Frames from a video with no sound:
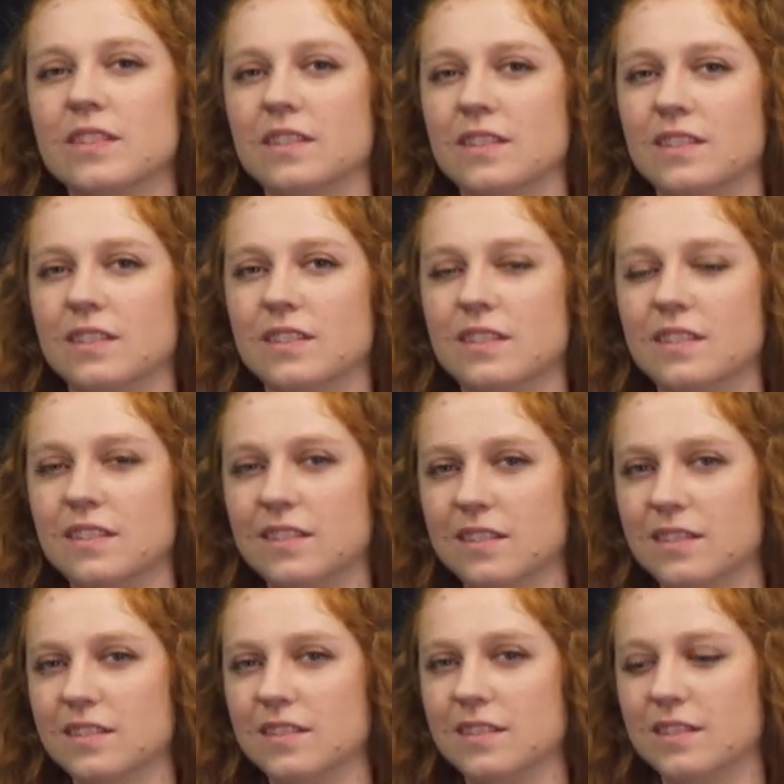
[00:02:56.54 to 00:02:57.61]

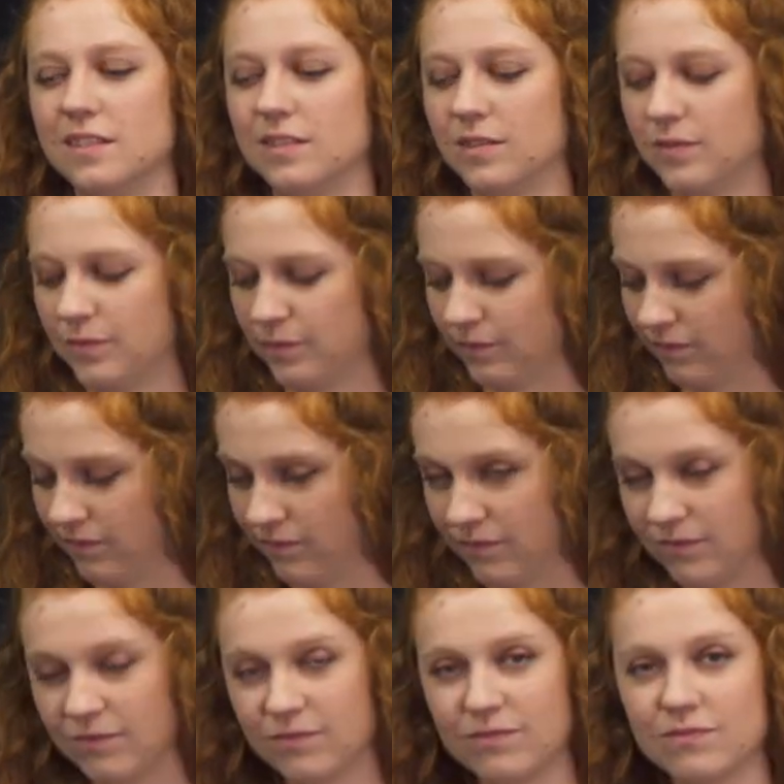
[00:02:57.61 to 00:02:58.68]

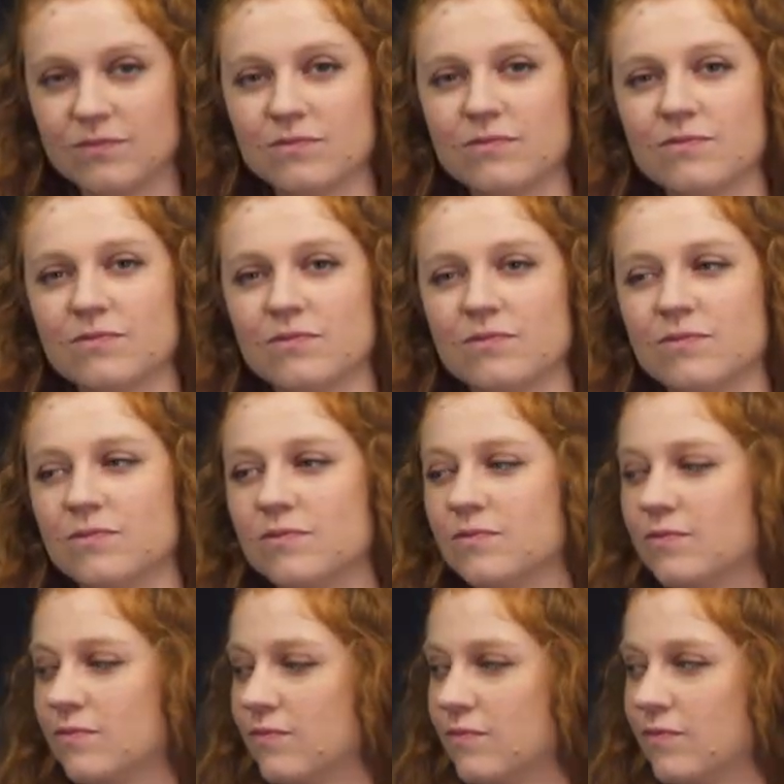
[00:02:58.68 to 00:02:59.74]

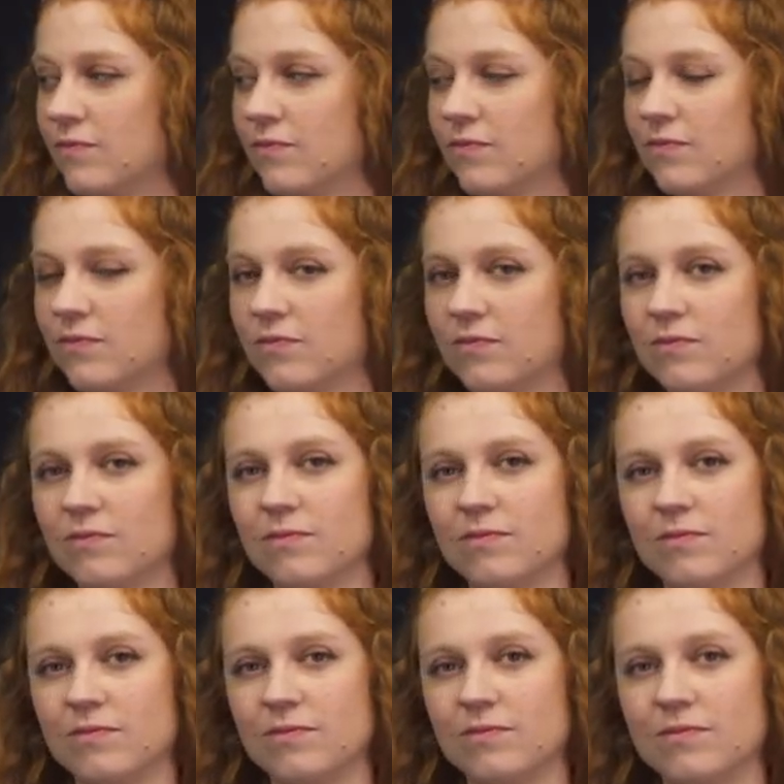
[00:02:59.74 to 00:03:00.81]

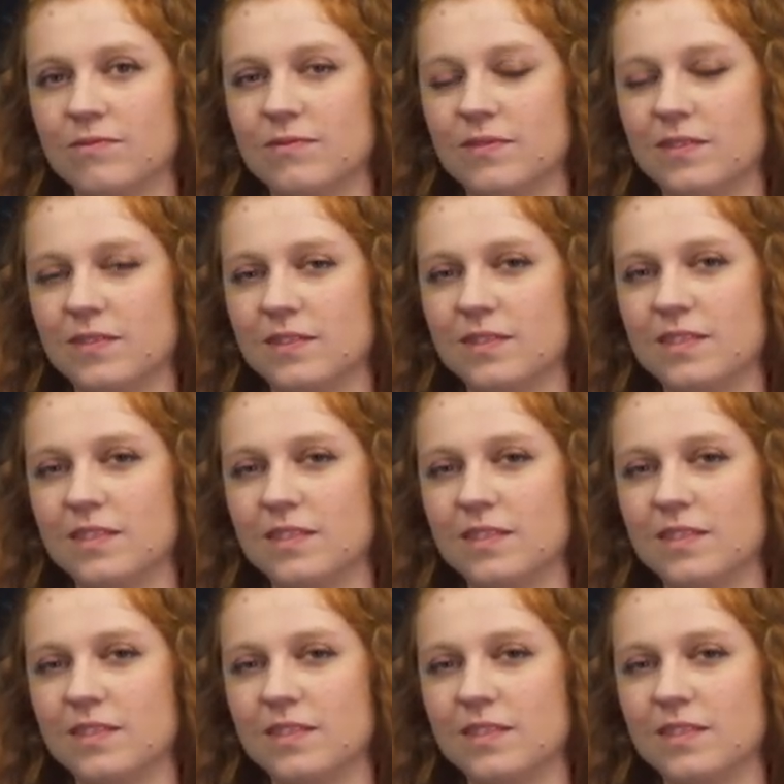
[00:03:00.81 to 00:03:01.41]
(silent)